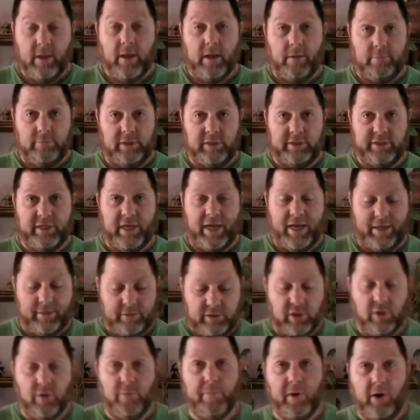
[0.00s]
Just saying.
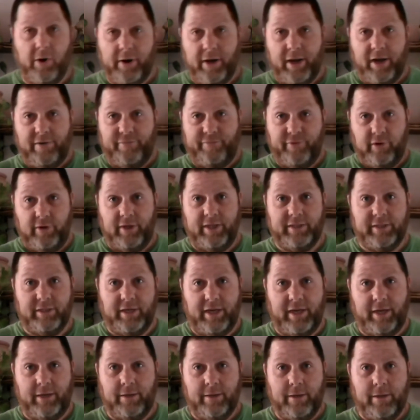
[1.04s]
So Barnette, if you're
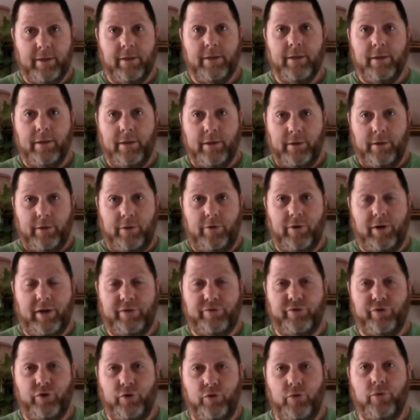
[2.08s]
listening, you need
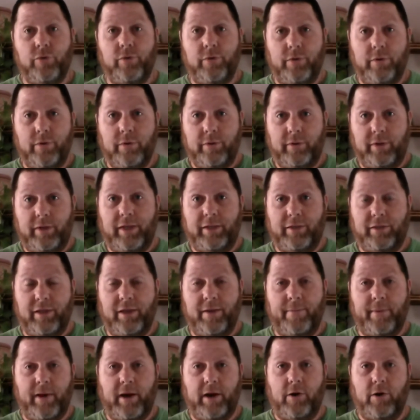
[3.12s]
to get
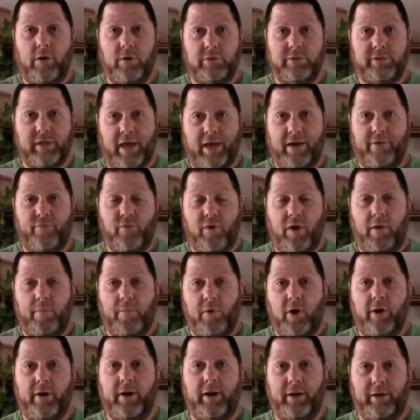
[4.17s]
them arrows out of
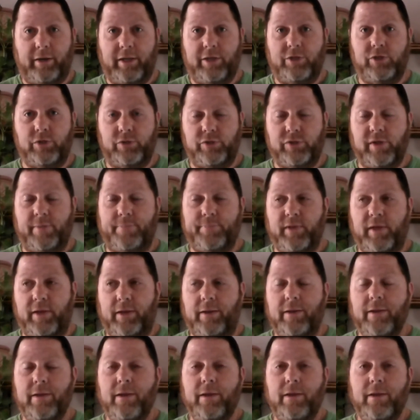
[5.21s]
Walmart and get you something
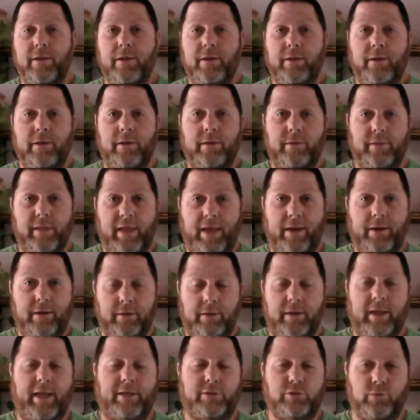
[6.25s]
that
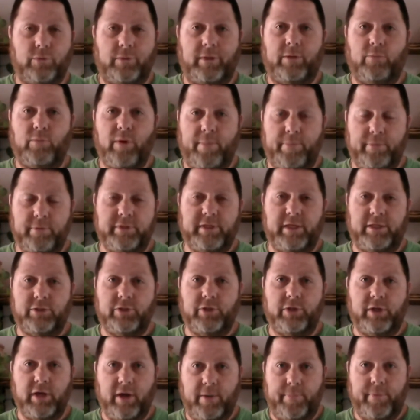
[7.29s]
actually represents your
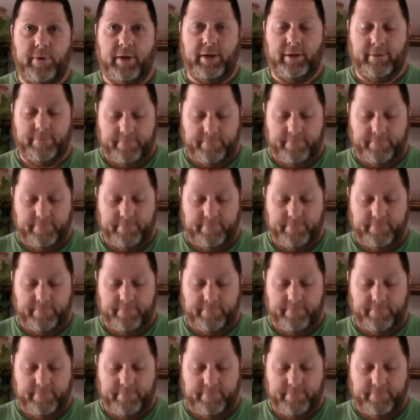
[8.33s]
company.